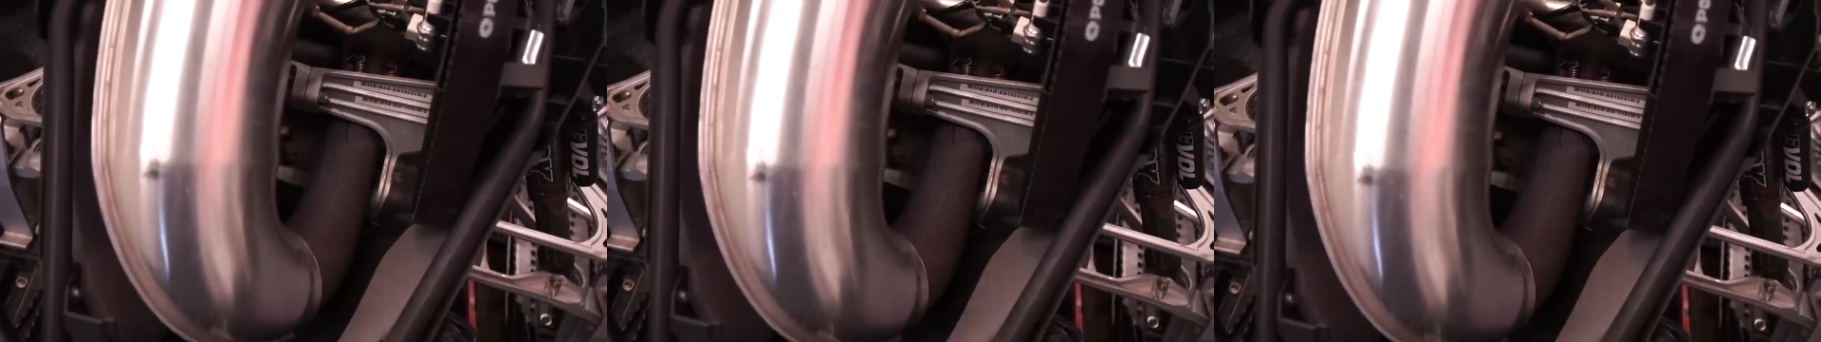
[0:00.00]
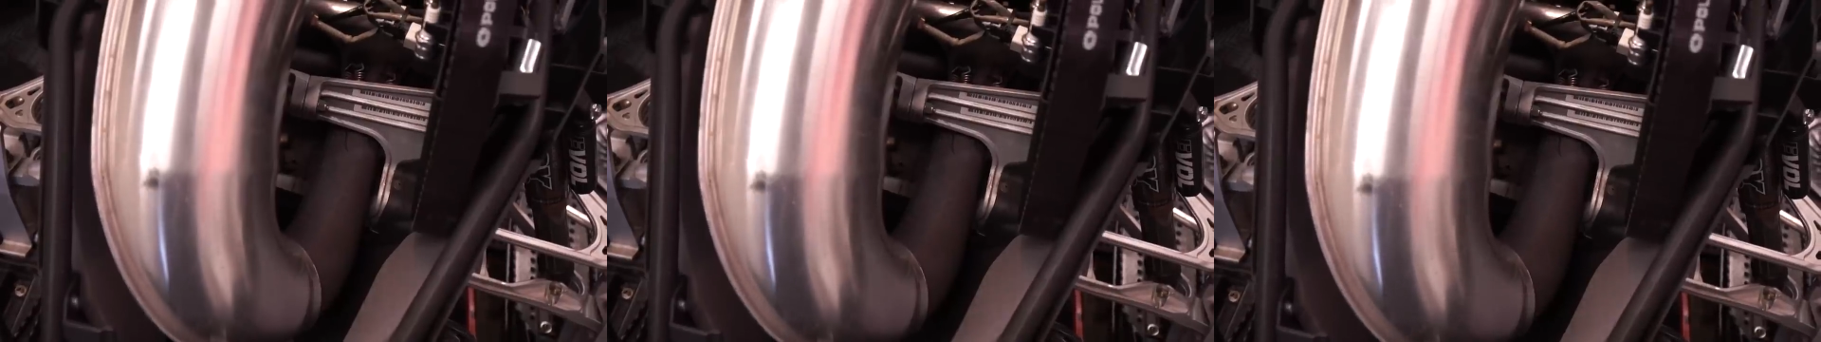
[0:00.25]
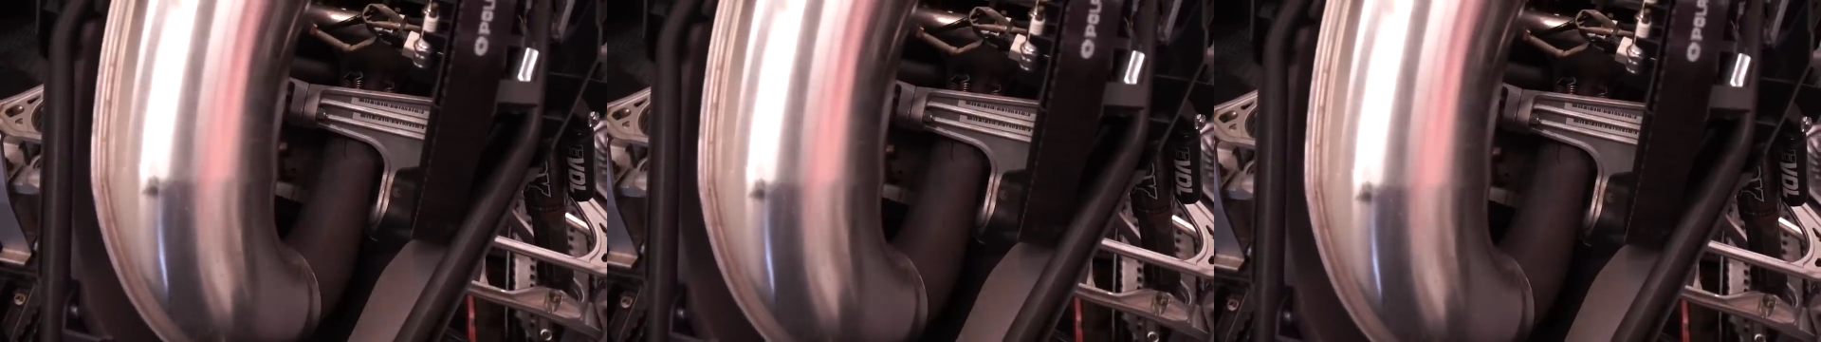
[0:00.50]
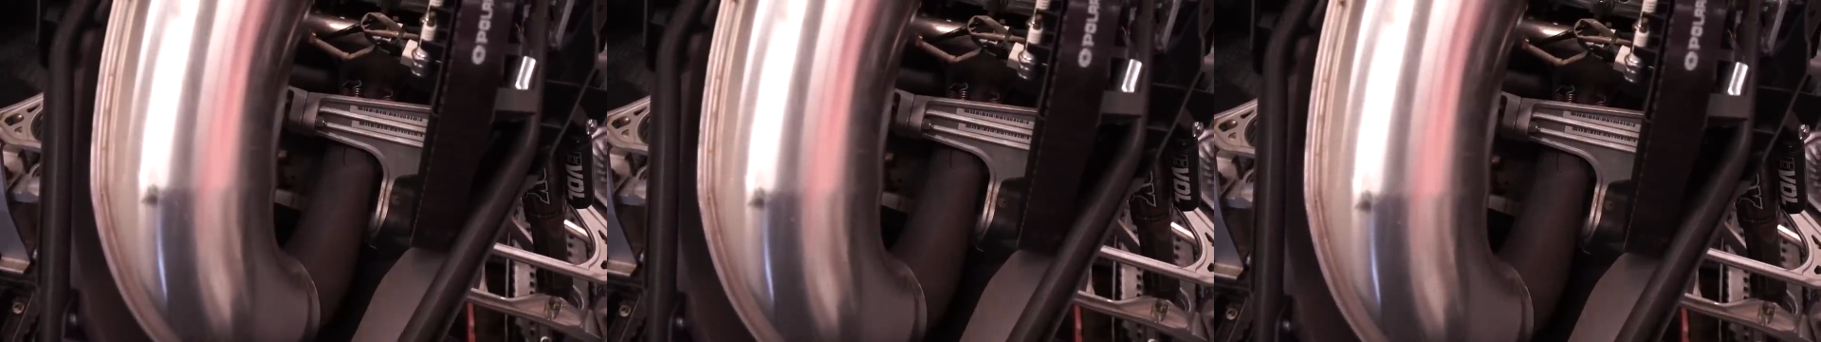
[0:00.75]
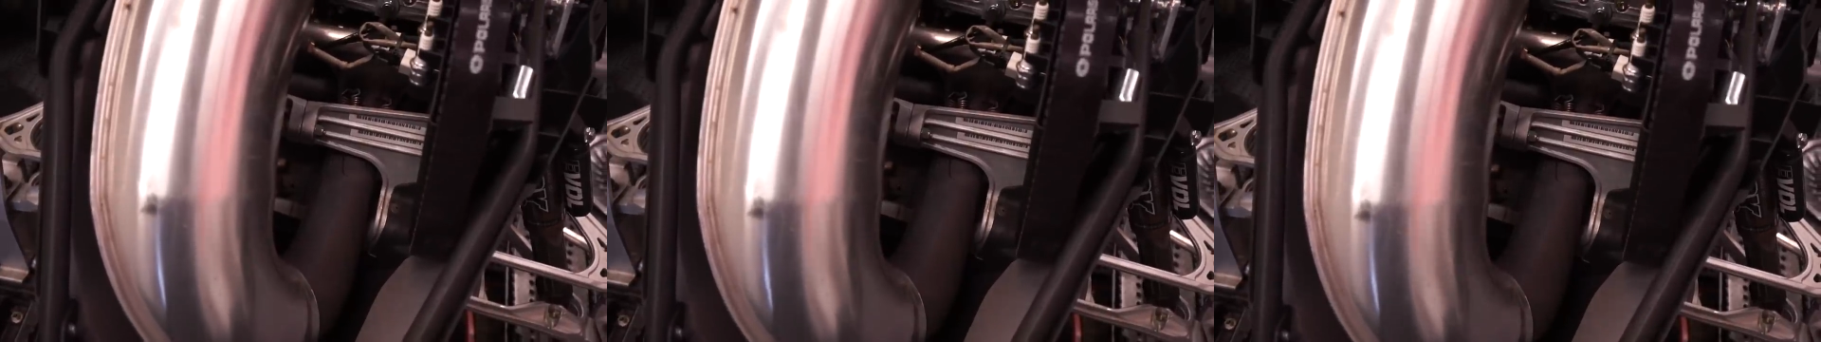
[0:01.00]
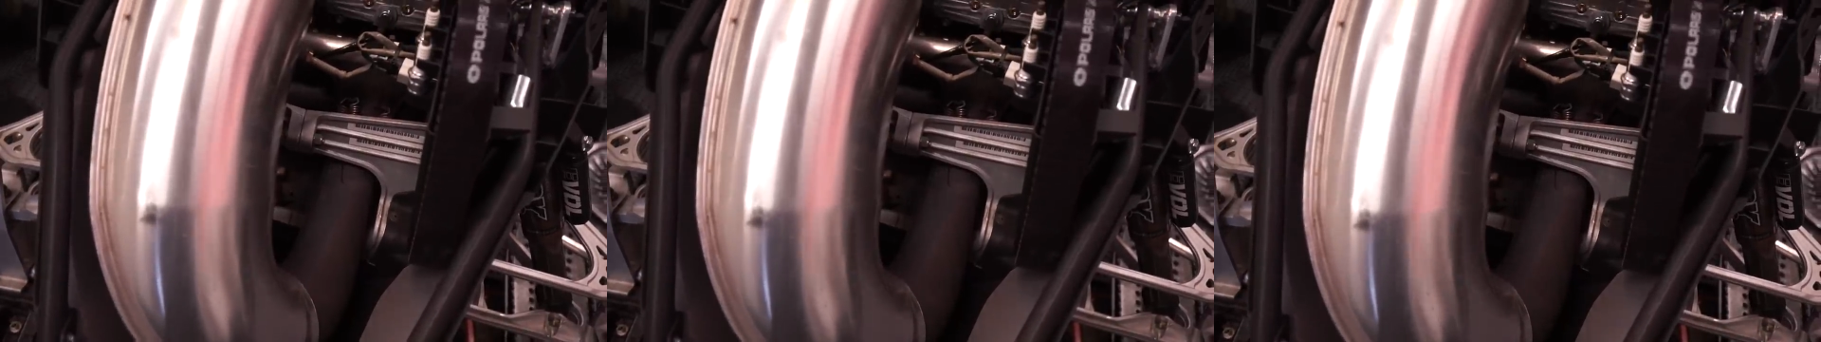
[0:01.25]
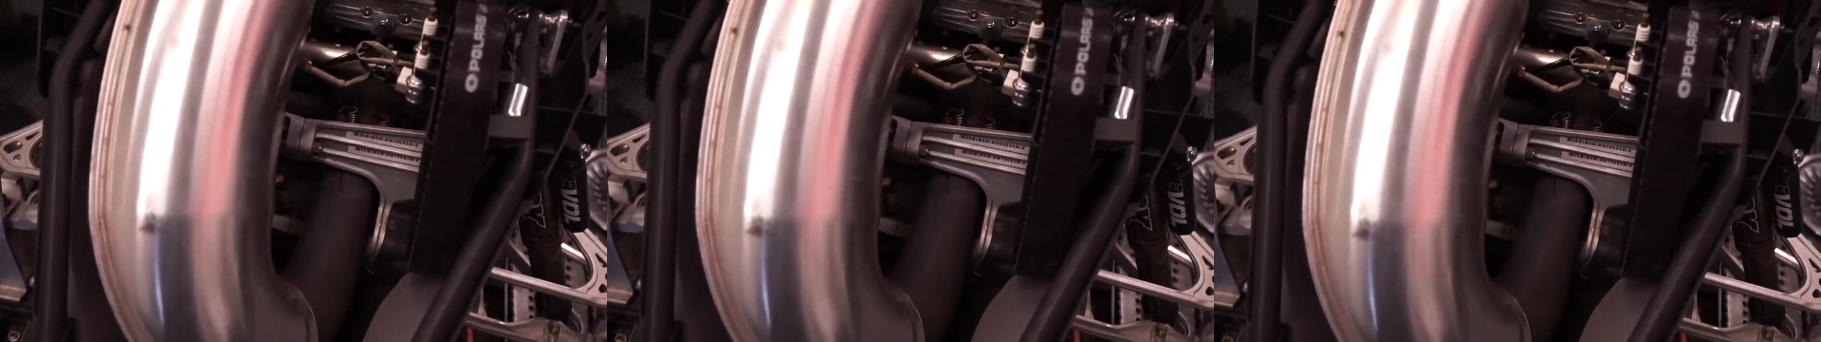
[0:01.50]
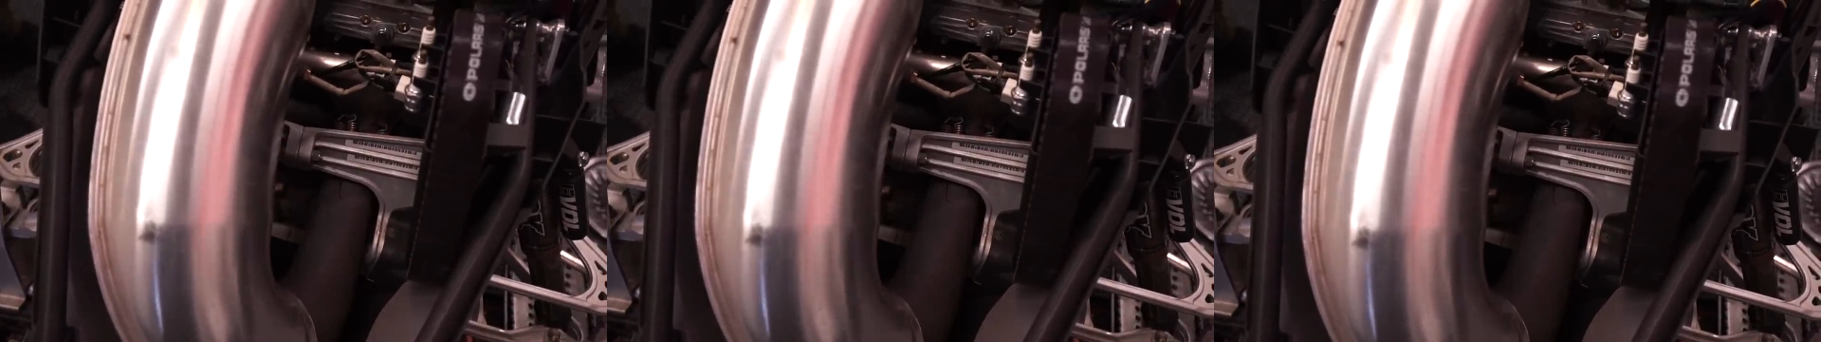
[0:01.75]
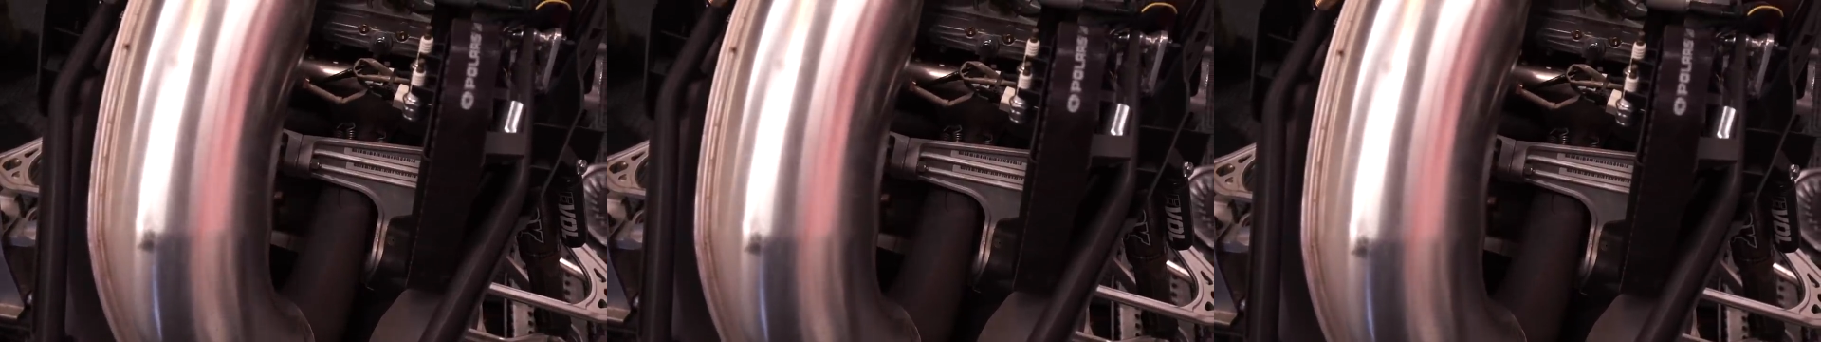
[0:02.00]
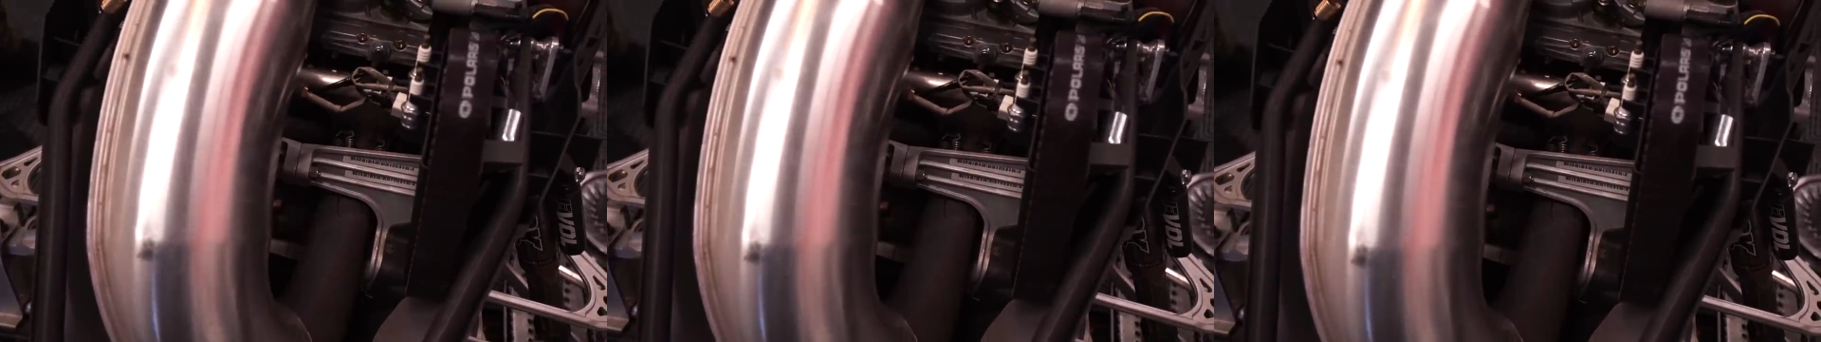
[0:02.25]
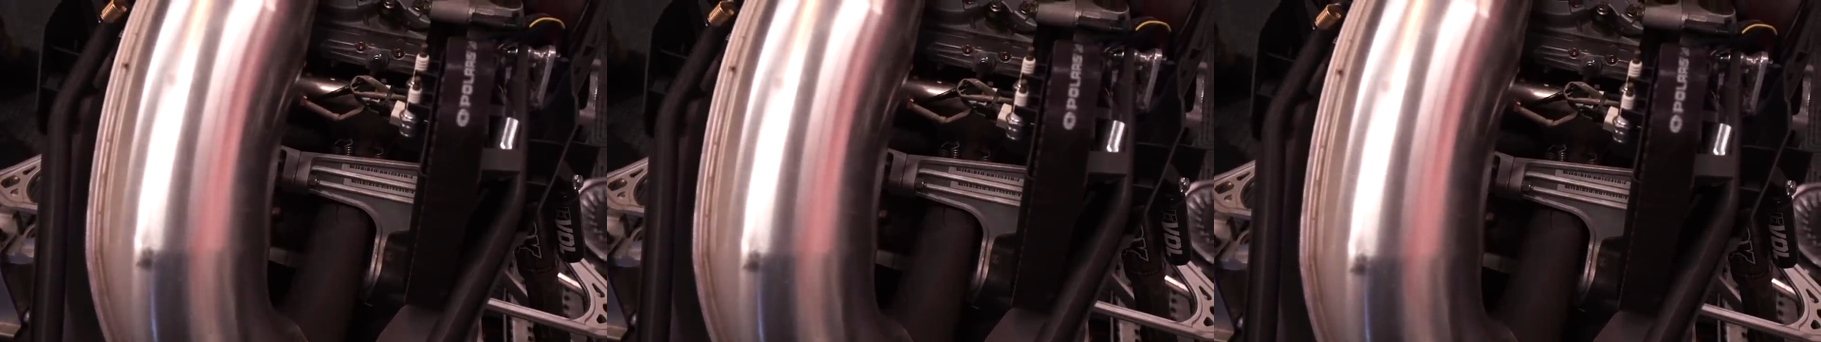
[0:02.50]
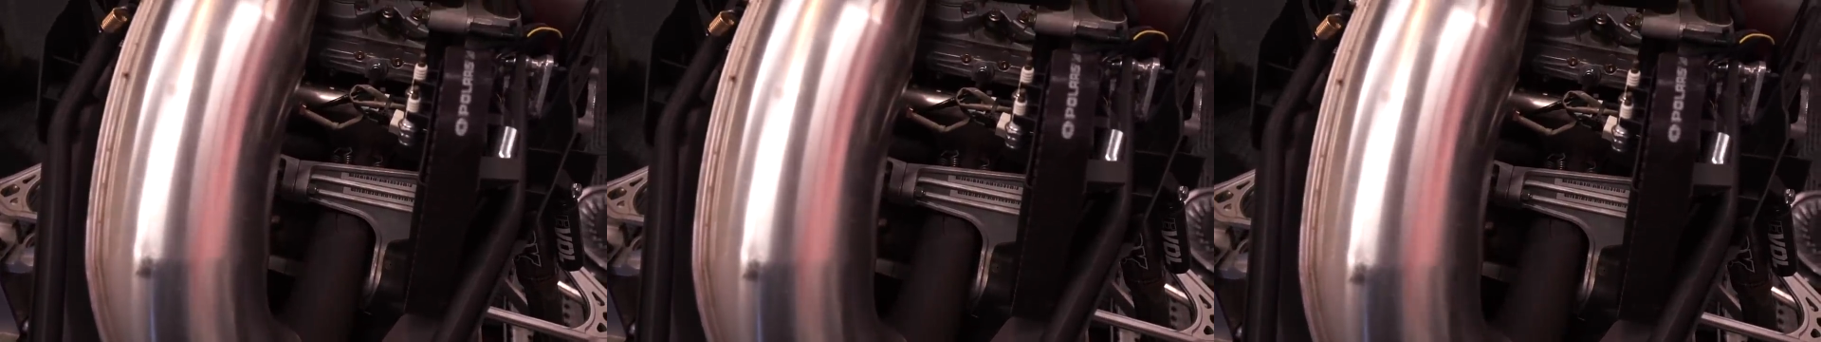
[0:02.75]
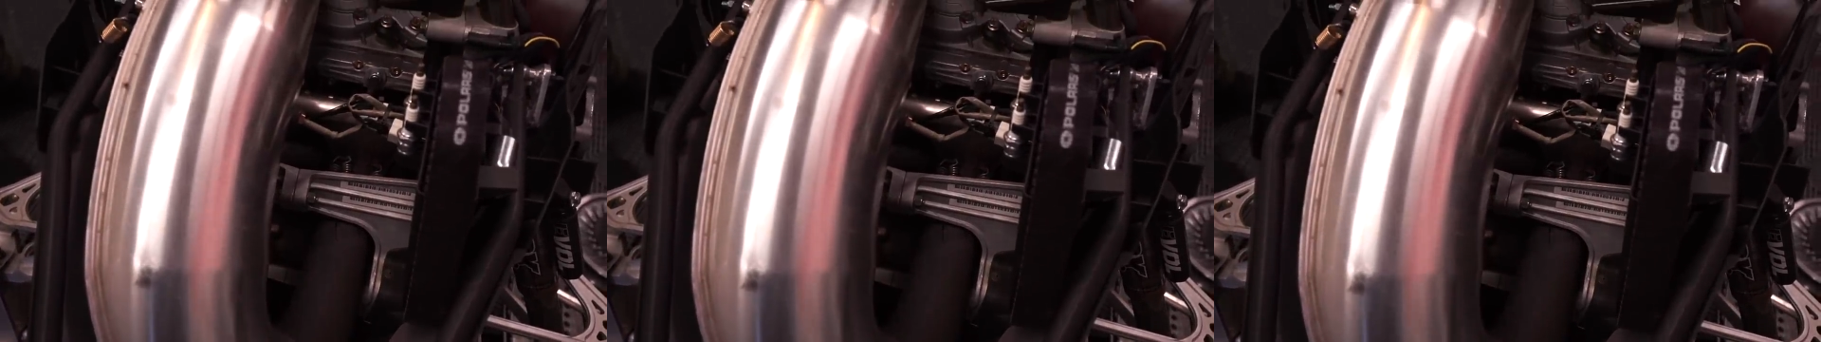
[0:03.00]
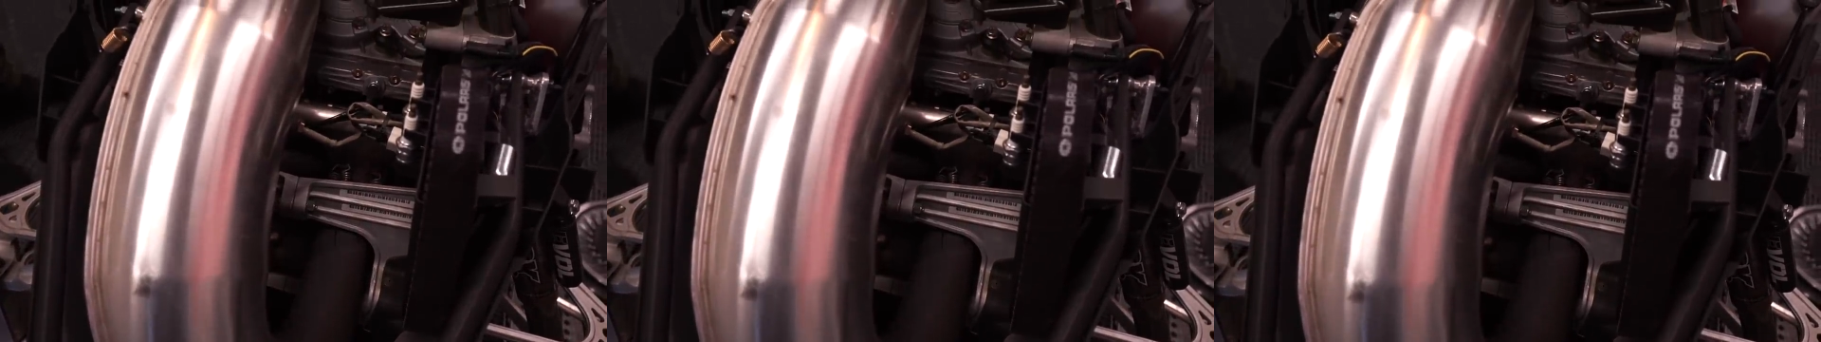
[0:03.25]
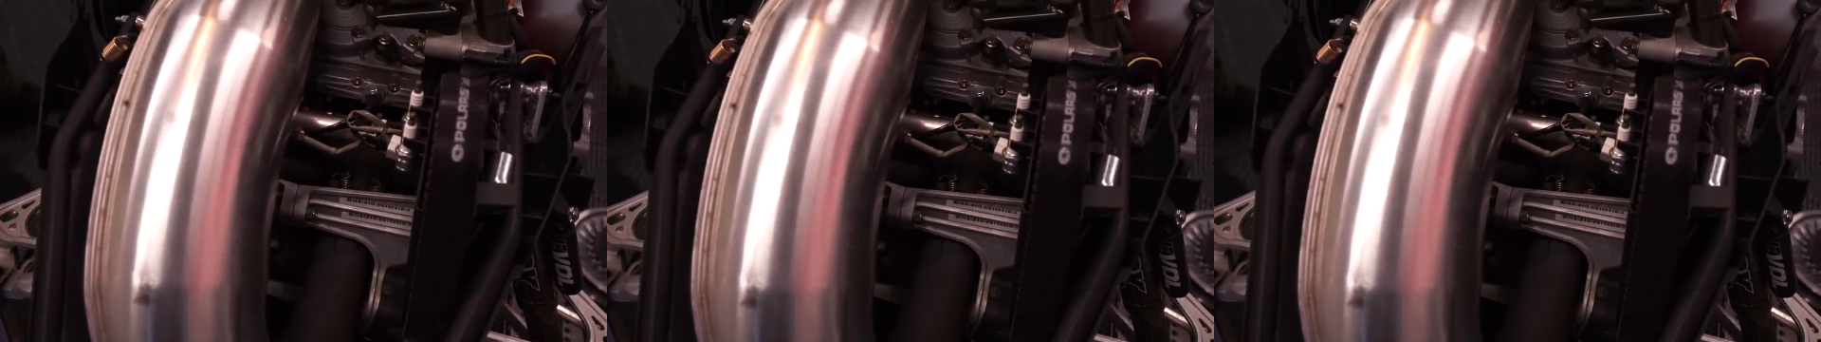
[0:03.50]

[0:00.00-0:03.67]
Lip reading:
(no speaker visible)